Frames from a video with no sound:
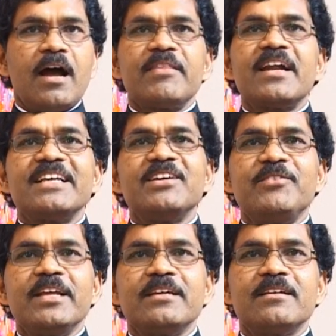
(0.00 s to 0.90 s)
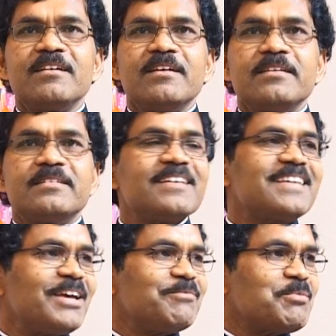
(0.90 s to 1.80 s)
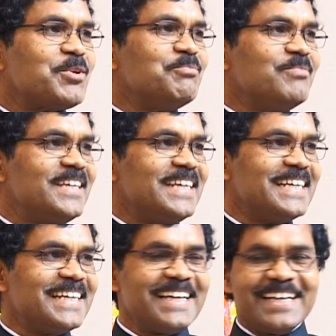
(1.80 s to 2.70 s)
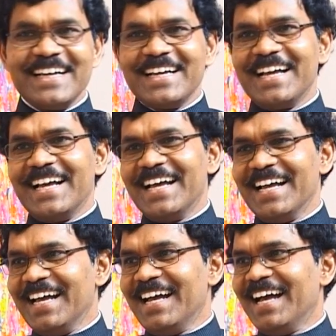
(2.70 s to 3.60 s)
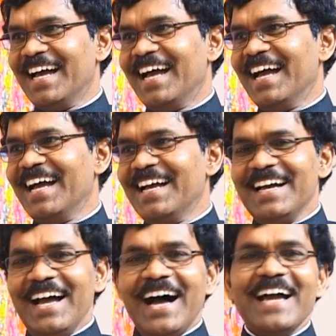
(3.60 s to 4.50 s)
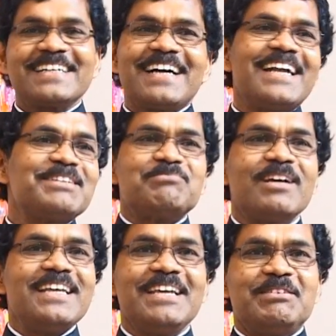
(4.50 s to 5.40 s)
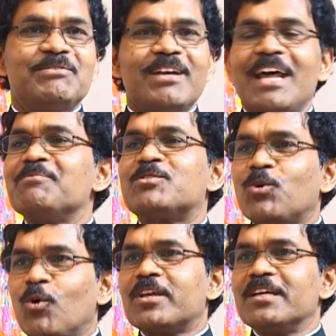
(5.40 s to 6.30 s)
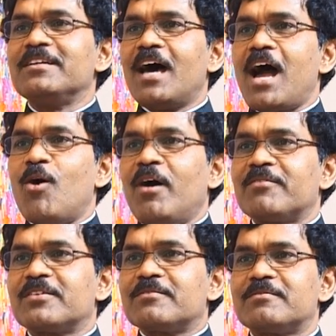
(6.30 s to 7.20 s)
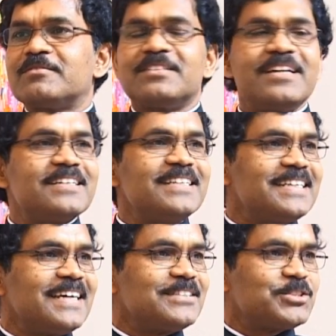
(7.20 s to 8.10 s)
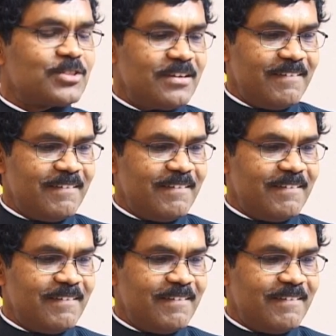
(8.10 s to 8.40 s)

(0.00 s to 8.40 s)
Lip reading: And that evening, she came up to me. I can't believe when I'm talking now after 3 decades.